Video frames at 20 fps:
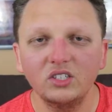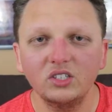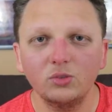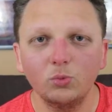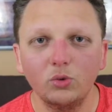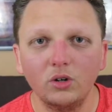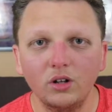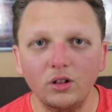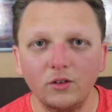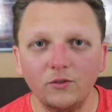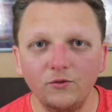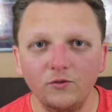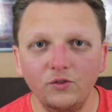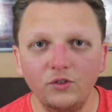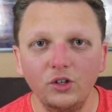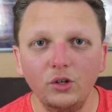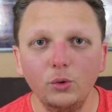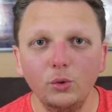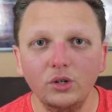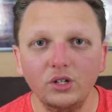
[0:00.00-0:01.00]
is one of the
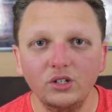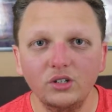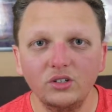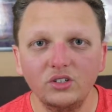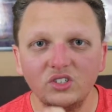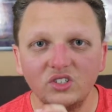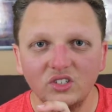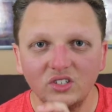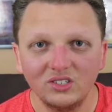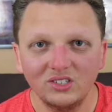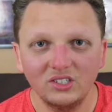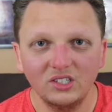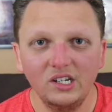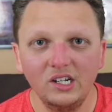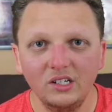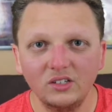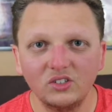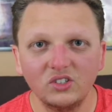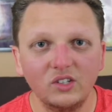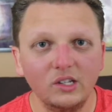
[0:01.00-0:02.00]
fewest
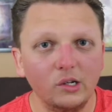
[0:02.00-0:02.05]
scenes